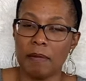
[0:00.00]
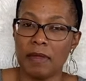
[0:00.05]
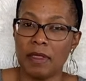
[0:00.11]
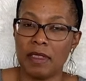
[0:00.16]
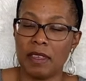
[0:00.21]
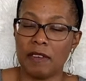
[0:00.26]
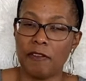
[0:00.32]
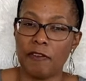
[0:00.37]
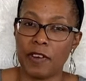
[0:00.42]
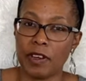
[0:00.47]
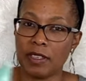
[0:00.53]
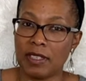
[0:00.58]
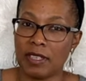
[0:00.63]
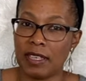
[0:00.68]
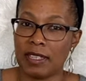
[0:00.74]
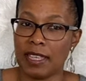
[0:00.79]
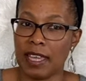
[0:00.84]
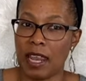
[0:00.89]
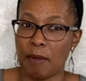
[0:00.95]
the first
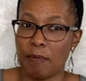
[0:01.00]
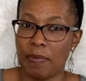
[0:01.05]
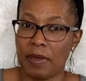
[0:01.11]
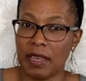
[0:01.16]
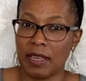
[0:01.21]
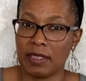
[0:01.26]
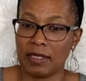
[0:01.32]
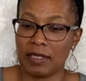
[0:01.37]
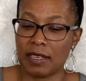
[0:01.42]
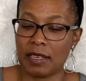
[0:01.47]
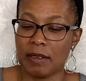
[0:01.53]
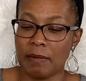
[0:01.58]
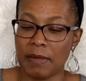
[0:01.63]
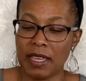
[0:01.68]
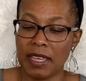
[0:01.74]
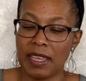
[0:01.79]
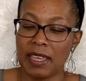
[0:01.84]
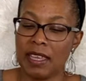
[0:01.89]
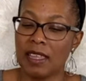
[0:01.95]
thing that I picked up.
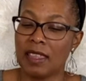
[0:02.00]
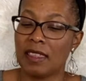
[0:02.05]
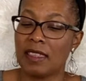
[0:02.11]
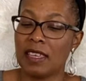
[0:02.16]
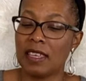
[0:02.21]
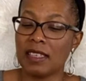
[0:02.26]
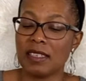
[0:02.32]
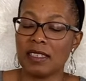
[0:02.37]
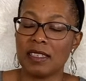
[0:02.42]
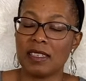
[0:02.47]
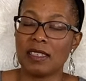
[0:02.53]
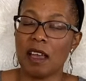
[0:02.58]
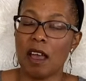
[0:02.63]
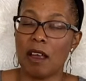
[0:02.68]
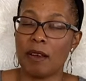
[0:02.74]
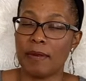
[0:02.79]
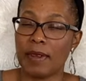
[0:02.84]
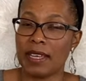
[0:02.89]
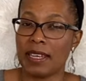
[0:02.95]
This is
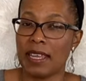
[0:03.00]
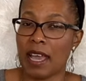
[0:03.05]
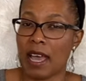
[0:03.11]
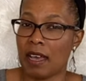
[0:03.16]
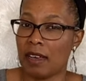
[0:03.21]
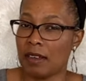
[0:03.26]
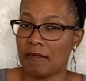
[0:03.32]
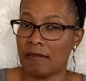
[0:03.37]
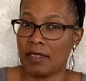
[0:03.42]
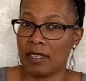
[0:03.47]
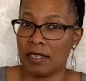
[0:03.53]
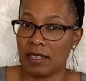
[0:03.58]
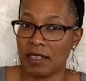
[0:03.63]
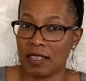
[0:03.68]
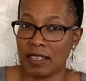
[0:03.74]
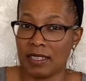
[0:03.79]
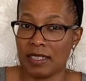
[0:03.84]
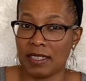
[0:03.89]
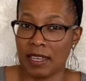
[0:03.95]
already out of
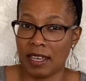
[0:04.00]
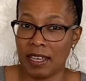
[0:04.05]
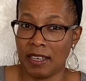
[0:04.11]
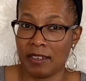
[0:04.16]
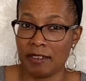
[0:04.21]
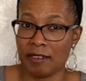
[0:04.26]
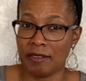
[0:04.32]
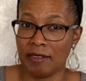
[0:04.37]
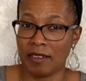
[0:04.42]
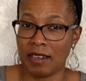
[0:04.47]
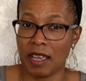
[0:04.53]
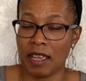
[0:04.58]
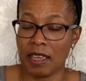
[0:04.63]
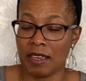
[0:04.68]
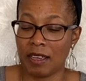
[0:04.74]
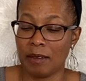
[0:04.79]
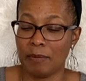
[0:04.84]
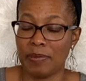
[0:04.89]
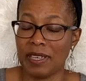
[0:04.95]
the container
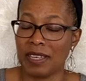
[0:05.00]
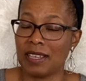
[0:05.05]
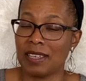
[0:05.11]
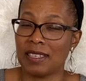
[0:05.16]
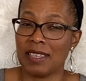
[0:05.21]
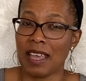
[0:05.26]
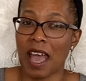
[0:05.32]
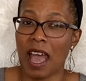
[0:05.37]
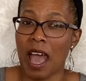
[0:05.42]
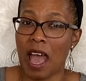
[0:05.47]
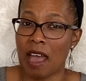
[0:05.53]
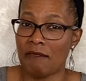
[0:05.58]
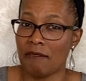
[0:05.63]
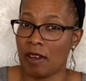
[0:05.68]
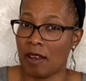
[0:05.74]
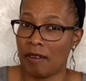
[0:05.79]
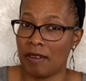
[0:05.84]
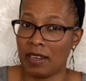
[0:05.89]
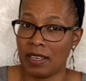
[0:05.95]
because I've
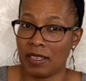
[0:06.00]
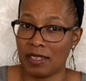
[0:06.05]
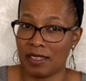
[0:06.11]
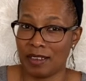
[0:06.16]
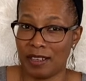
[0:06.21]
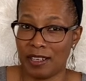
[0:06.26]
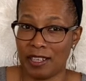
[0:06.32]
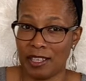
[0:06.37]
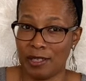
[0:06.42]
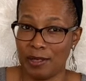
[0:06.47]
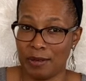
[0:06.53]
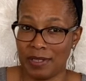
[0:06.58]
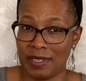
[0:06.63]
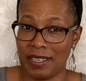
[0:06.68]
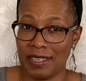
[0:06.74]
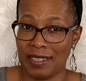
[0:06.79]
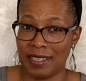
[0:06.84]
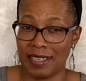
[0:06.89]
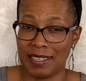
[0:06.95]
already started
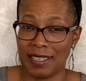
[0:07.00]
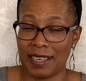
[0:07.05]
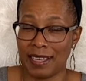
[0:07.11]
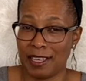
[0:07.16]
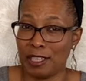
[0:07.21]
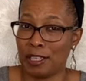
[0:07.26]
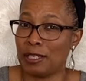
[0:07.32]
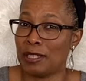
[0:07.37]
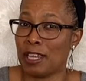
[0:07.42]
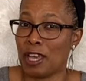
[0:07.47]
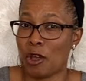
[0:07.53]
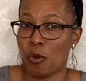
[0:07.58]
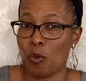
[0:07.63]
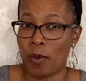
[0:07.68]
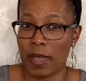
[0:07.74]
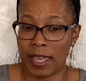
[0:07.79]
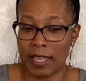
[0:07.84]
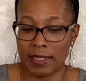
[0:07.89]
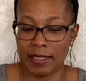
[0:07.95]
using this. I could not
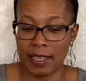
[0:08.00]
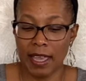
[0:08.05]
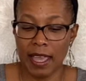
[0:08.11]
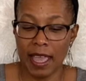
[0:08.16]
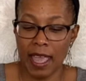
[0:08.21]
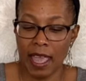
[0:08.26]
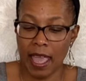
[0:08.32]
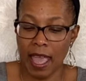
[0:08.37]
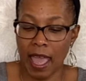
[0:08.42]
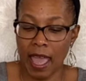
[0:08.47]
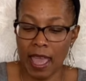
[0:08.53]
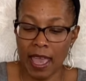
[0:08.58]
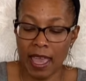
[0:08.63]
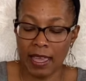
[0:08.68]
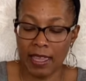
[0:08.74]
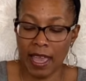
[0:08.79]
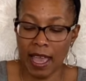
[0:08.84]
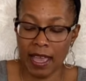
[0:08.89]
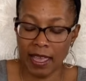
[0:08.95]
wait.
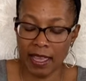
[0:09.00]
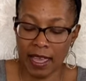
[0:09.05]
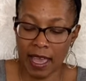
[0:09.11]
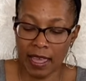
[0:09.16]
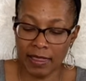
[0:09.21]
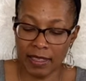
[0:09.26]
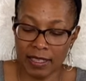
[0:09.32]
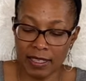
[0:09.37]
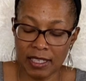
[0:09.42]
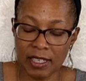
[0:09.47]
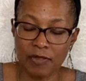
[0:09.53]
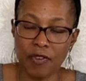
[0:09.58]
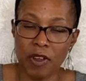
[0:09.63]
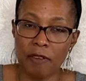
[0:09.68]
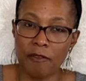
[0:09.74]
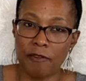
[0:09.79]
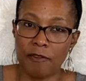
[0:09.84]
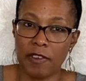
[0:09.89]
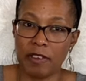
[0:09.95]
And I got, this is
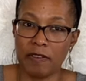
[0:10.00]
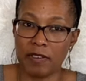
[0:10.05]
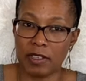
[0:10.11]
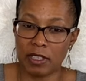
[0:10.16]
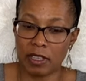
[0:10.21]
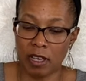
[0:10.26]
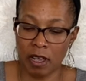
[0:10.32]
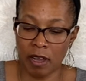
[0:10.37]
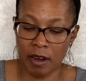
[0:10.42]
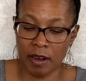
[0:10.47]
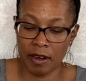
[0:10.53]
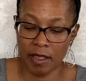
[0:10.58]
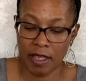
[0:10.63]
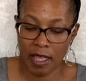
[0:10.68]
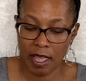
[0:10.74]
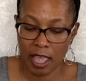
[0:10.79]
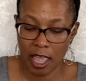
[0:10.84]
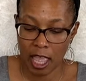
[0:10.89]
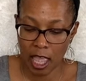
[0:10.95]
from Vivitar.
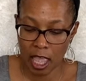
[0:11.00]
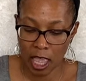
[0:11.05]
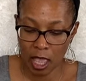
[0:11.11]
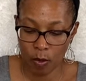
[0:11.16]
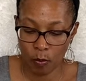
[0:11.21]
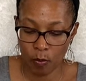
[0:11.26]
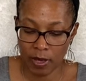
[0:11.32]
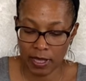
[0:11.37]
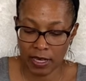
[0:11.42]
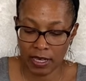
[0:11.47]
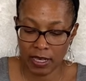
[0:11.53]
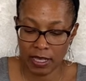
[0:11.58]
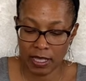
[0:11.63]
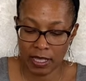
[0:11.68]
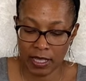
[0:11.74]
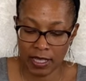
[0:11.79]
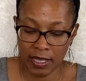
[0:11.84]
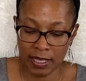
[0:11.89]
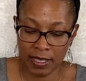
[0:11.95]
And what it
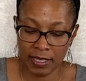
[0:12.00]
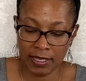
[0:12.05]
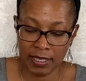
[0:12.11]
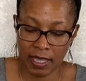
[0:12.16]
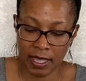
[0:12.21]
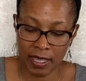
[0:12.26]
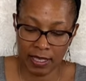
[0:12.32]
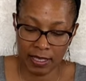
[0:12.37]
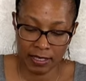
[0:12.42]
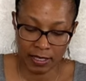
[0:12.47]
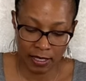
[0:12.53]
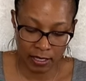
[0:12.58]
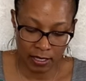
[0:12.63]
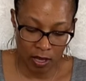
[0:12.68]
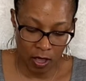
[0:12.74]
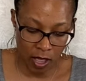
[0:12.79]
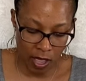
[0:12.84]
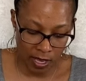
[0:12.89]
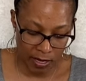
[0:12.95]
is
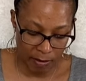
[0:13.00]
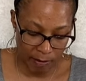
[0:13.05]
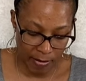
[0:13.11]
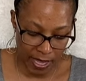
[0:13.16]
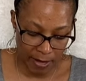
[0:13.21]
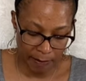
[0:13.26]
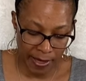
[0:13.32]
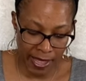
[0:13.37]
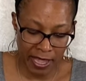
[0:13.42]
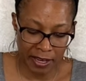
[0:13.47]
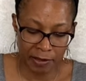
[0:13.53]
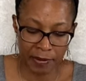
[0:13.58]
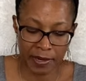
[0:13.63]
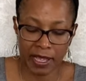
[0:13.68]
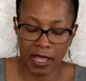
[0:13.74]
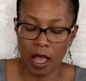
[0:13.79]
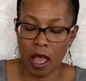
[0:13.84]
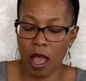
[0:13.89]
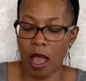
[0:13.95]
an automatic
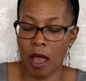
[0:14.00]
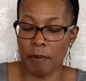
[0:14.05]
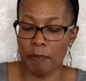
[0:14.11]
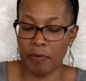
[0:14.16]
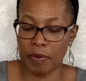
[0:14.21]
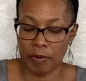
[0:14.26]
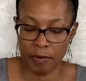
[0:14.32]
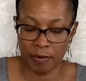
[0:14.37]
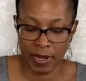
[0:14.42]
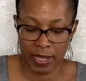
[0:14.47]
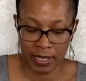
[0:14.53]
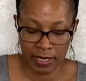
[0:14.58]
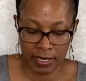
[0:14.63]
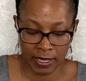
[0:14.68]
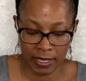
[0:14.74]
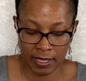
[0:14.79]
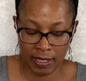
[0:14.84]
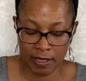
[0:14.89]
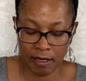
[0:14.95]
battery
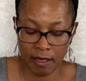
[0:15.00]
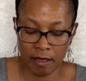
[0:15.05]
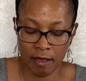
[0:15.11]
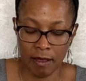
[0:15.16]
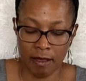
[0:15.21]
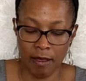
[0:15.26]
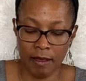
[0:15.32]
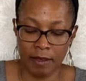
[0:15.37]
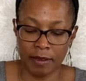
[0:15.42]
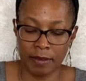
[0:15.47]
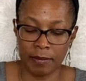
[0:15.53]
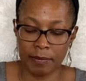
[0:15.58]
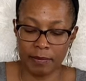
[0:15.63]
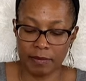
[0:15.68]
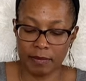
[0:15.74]
operated, I